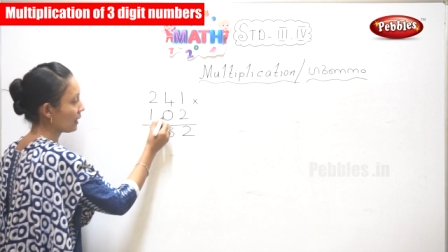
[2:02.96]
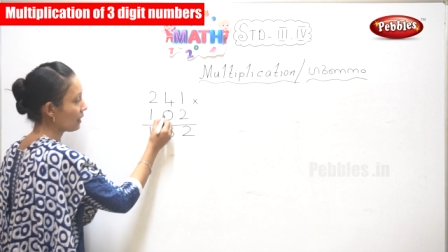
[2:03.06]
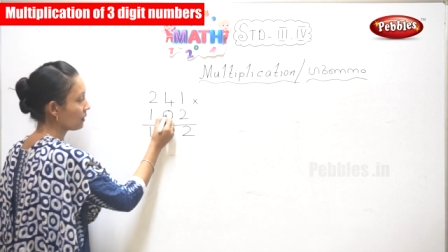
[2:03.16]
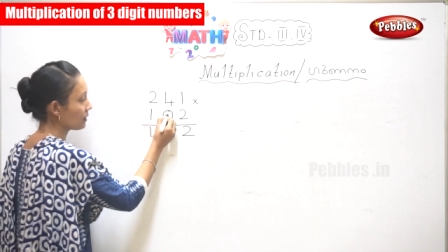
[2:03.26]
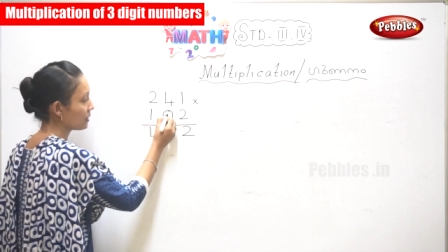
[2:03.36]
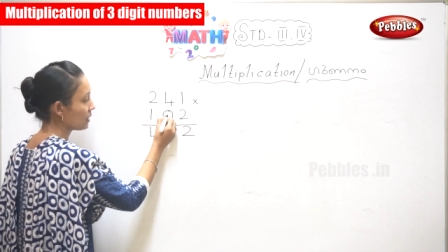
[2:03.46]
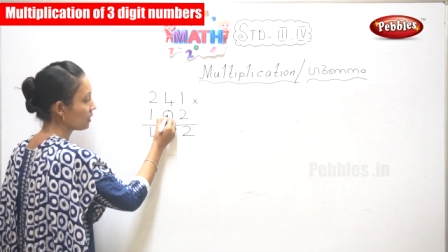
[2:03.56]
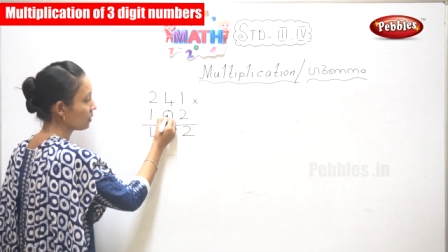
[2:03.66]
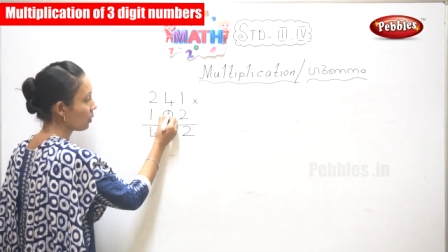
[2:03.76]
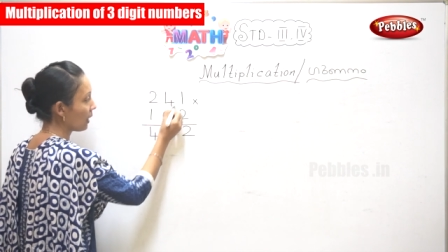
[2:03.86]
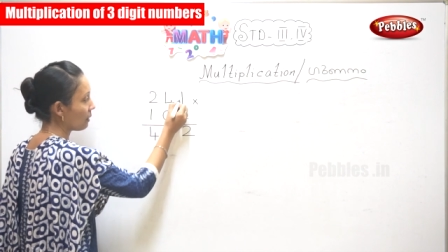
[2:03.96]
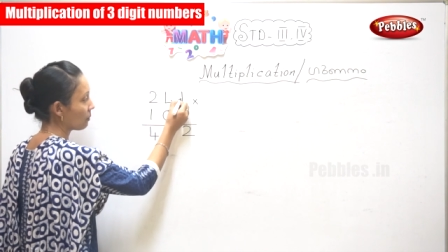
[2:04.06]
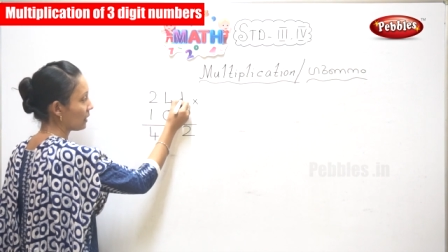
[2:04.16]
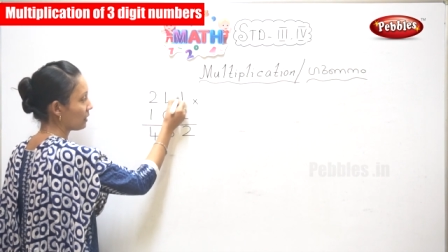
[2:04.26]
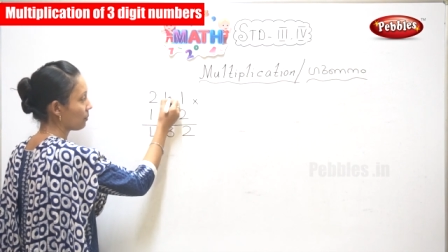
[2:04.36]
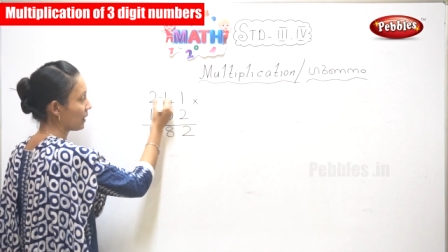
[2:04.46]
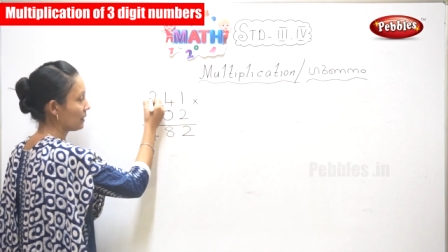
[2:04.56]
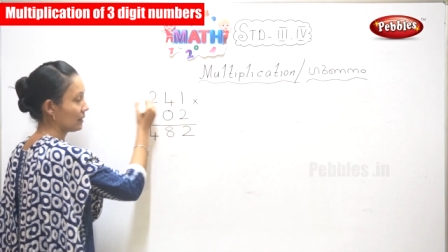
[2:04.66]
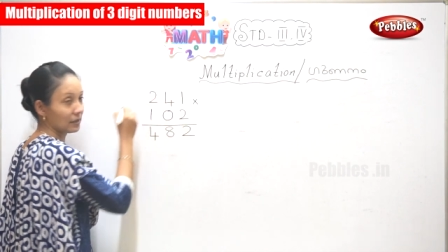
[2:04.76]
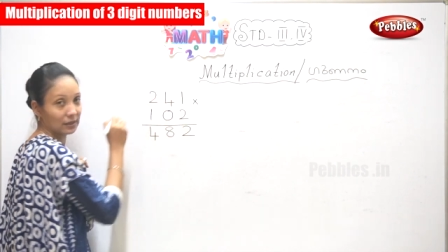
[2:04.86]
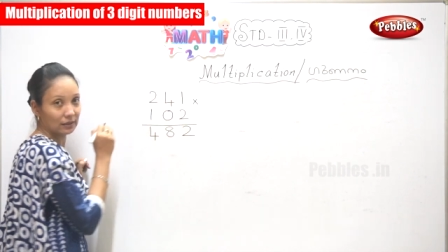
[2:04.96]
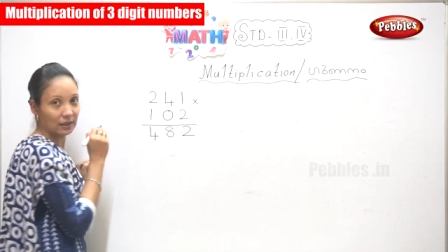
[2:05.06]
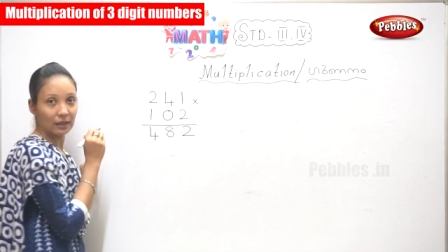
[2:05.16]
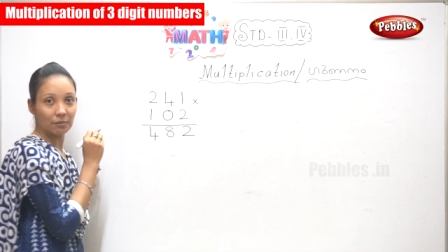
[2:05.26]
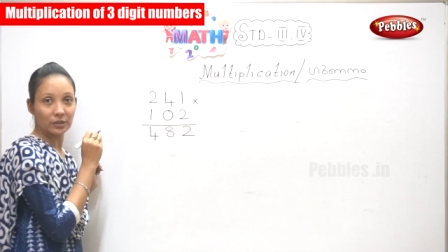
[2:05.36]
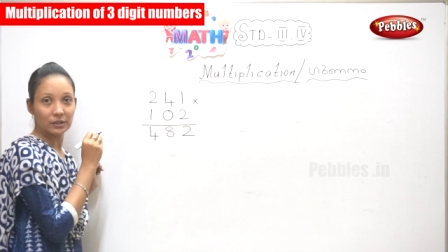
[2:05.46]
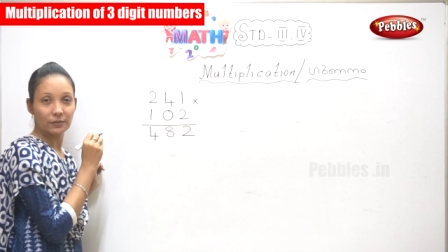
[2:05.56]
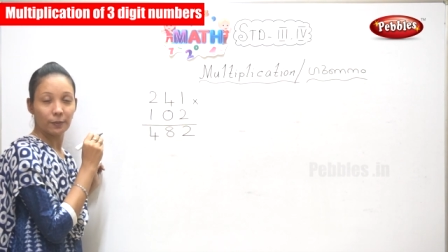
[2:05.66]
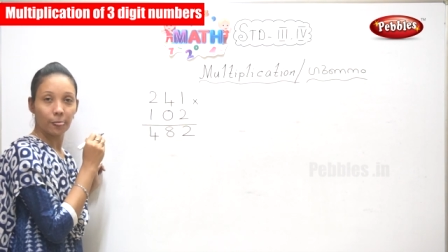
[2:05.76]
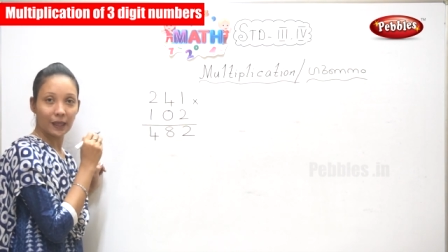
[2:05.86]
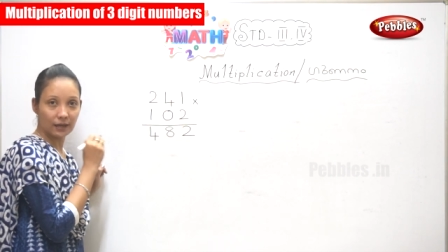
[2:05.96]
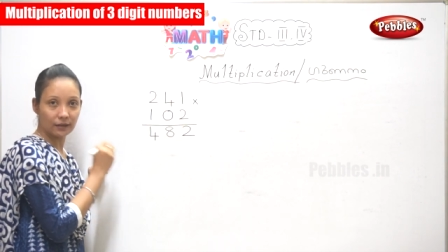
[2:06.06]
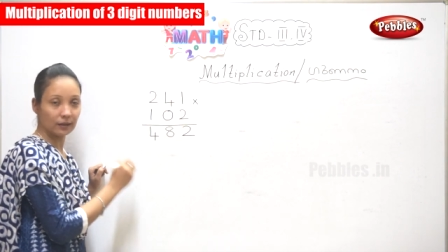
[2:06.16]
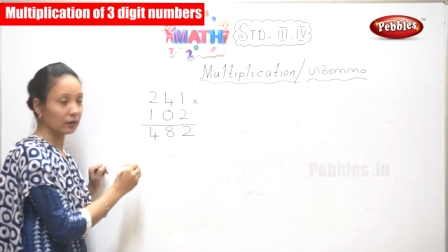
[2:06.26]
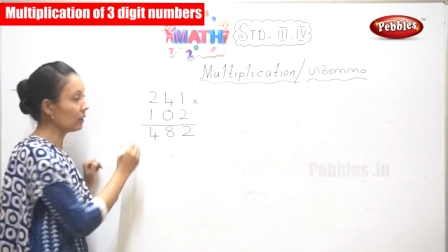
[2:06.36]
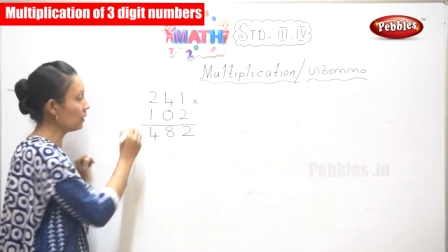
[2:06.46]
take the 0 and multiply these 3 numbers. Now 0